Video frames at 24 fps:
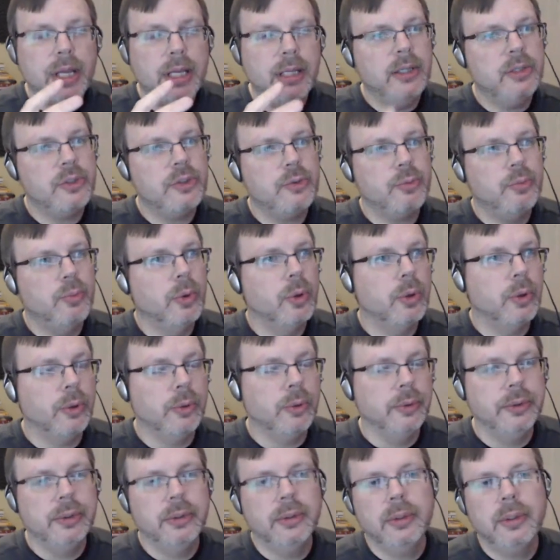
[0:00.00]
In this
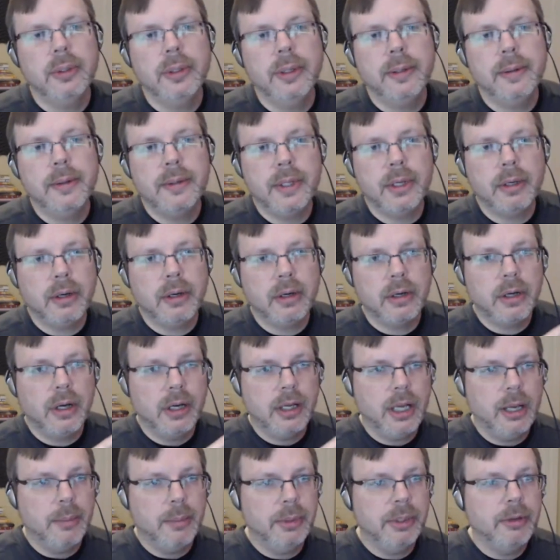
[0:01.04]
world, there
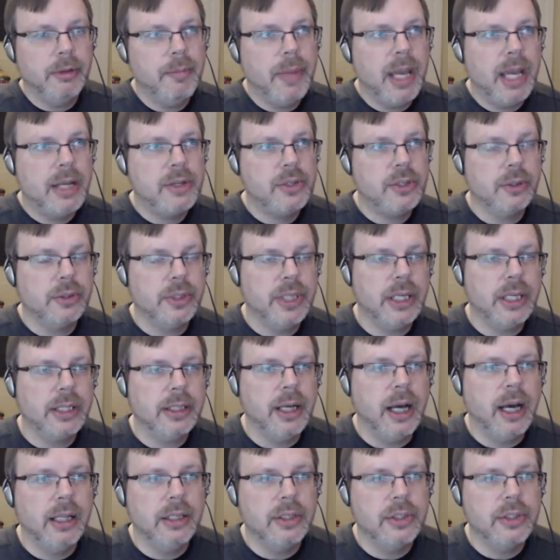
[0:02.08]
are a couple of magical
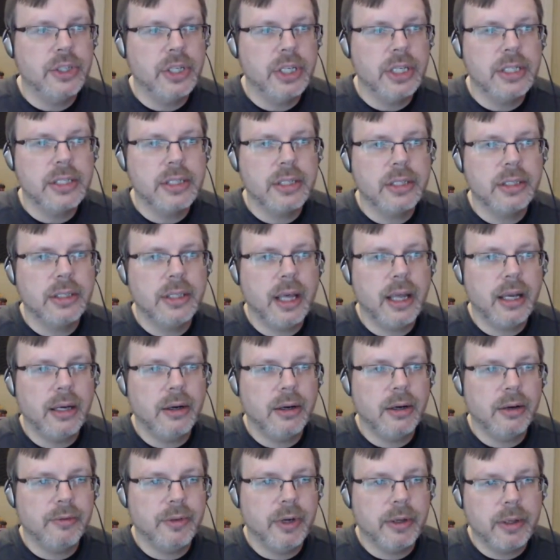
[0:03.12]
technologies
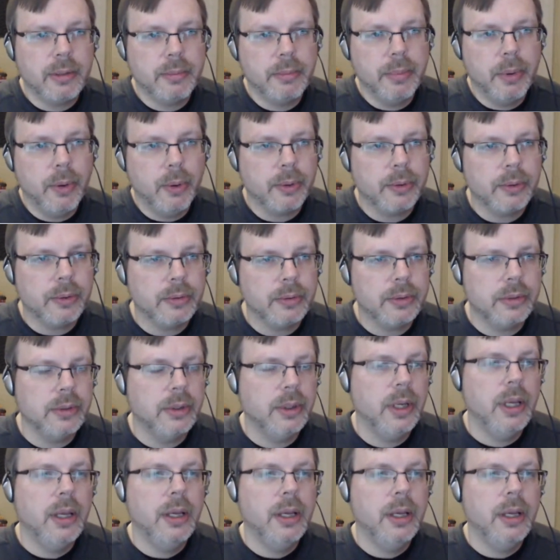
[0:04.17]
that are very important,